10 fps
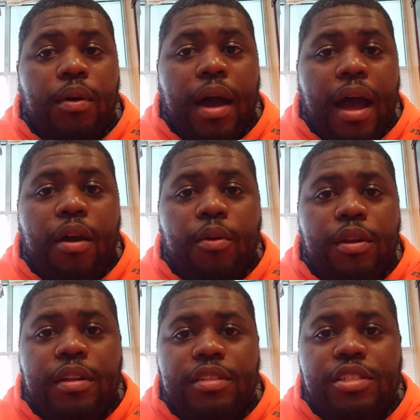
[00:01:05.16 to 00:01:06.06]
I
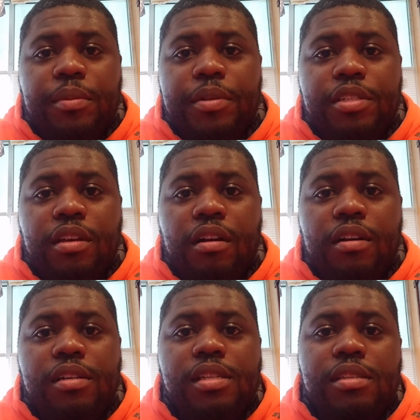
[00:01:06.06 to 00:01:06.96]
ordered the
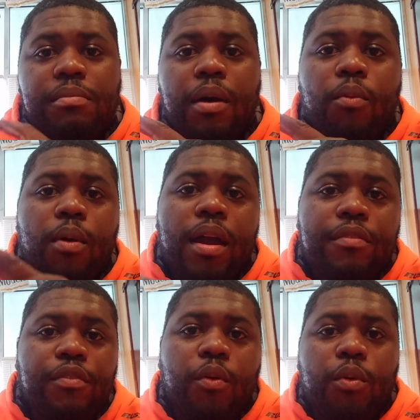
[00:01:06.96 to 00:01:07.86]
chimichangas, my
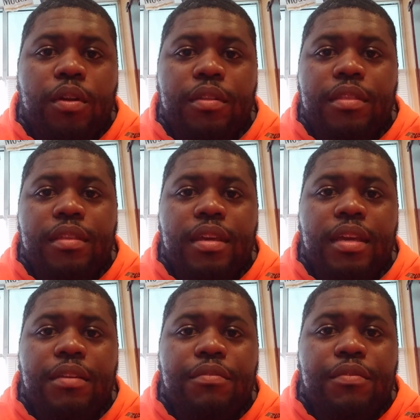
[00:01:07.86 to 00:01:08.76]
wife ordered
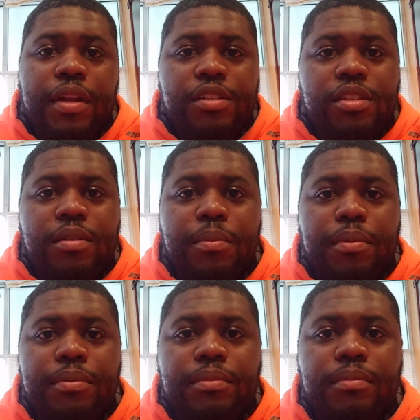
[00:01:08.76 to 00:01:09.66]
the
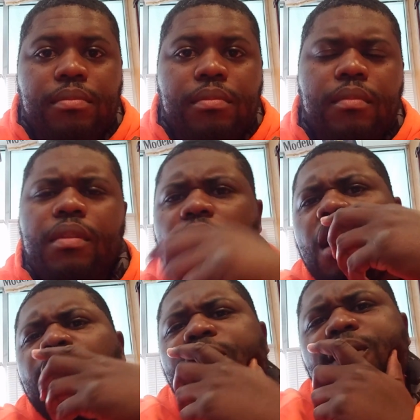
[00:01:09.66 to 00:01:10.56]
vegetable.
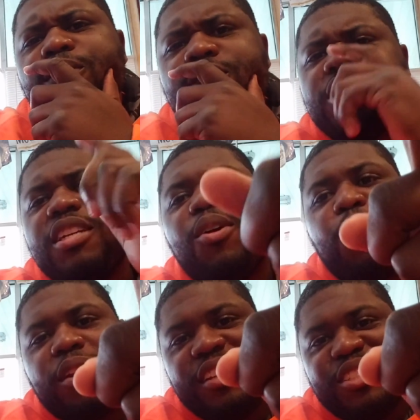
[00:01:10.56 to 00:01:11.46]
Oh no, she
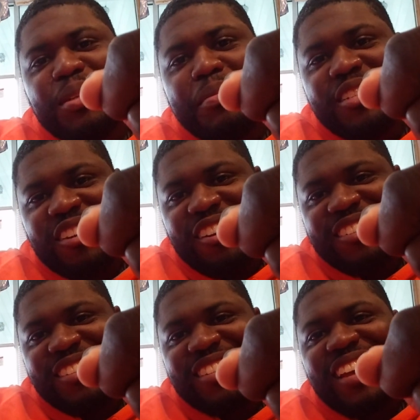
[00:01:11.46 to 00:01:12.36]
ordered the
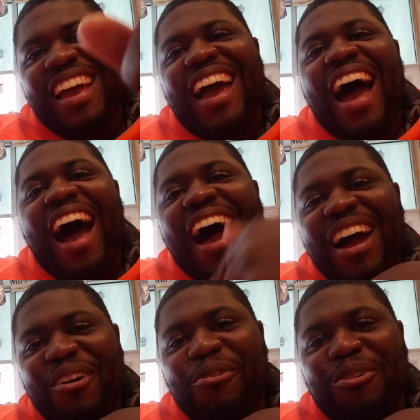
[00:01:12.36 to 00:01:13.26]
chimichangas.
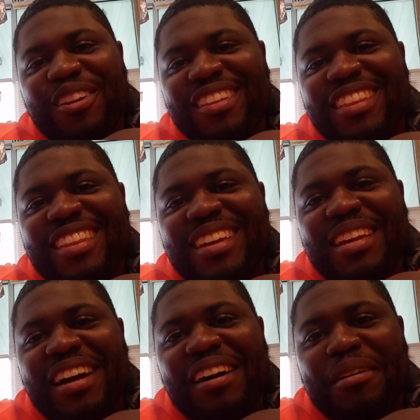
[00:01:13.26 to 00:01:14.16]
I ordered
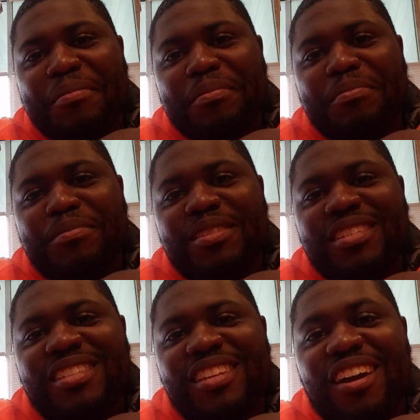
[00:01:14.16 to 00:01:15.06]
the
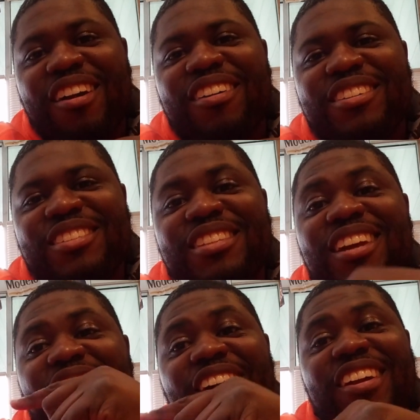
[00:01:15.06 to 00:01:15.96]

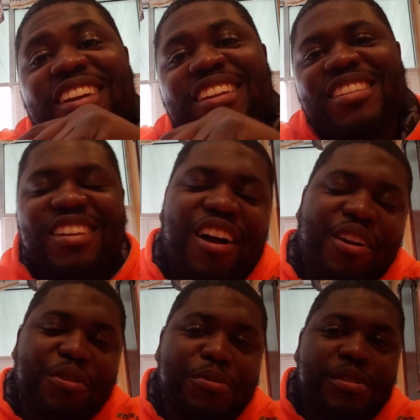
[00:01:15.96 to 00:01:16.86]
carnita
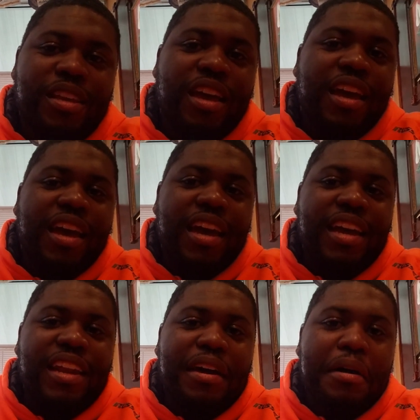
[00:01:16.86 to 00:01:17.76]
tacos,
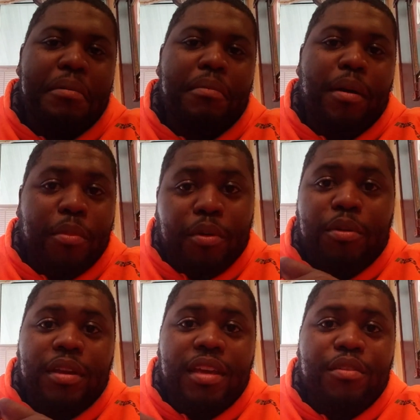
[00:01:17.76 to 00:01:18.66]
and I'm
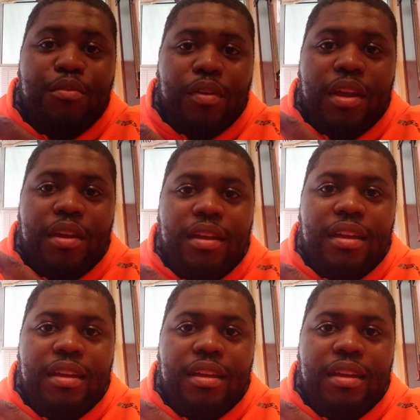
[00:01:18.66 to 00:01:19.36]
gonna give a